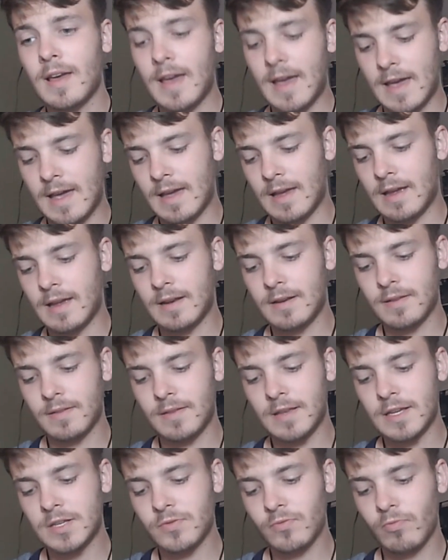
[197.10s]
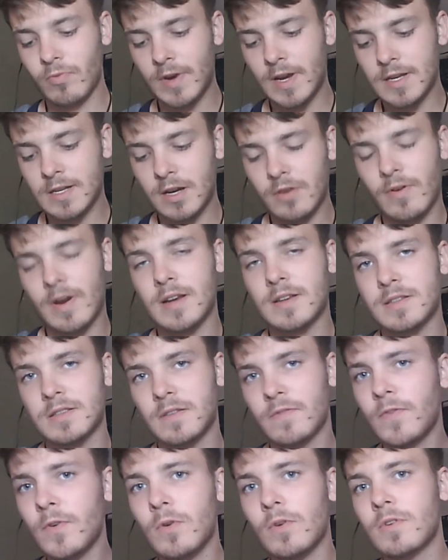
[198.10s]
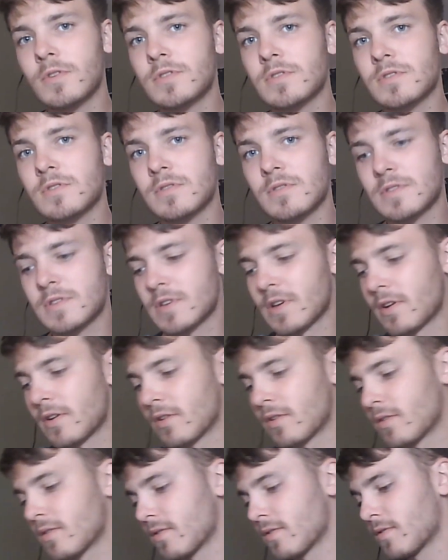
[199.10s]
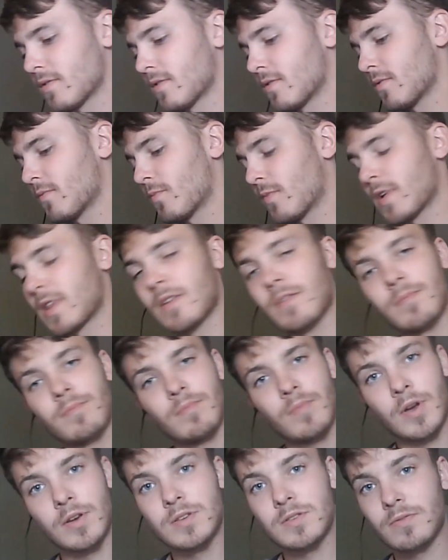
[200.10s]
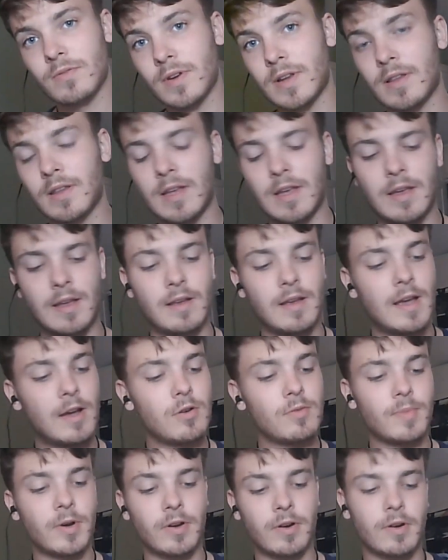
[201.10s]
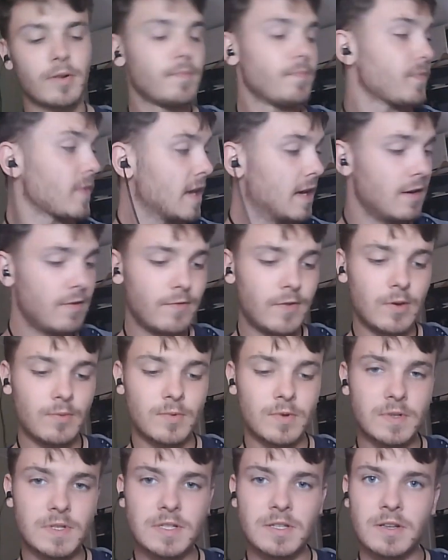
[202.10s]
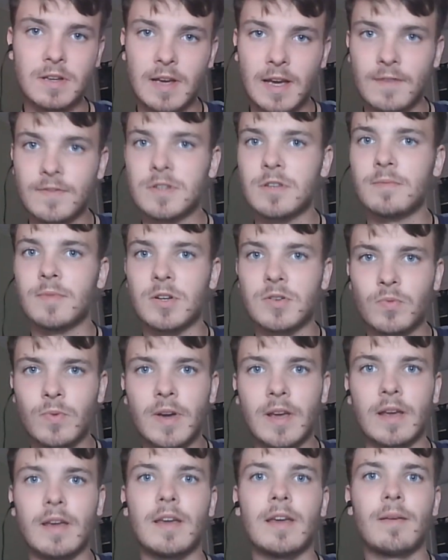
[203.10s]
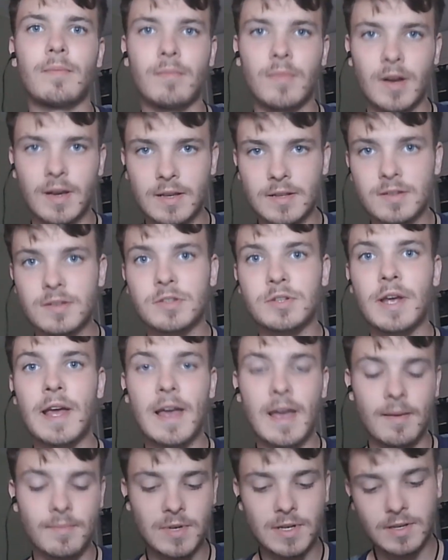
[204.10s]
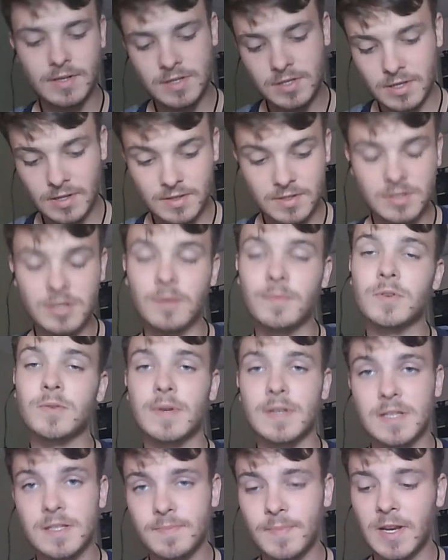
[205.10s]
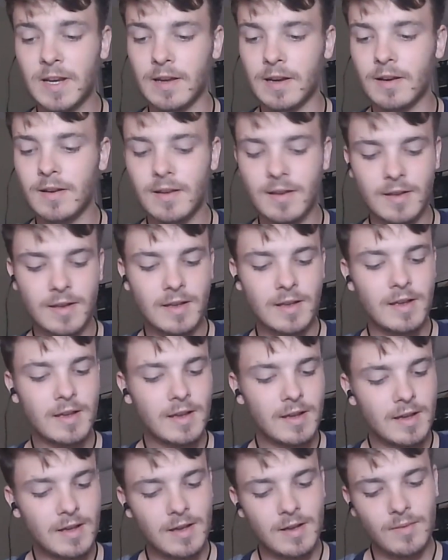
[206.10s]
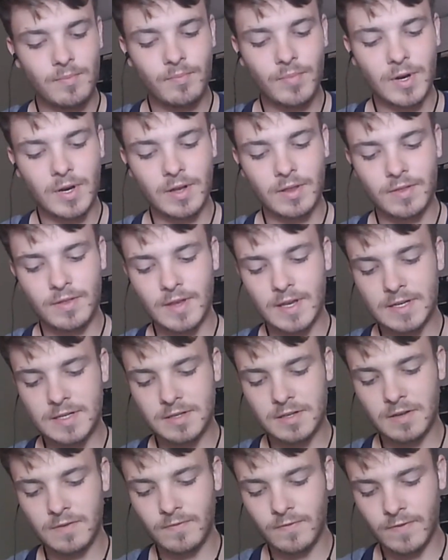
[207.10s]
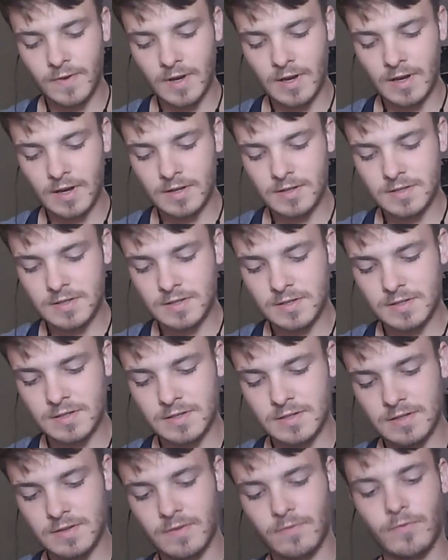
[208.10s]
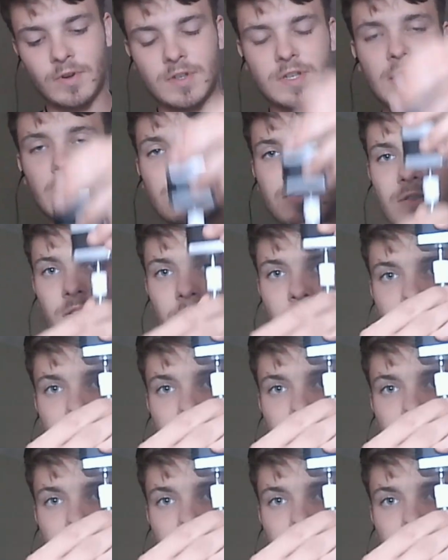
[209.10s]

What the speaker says: and this redirects the force. So with a motor in the elbow, if it was to have too much weight it might jam and stop spinning, but this converts rotational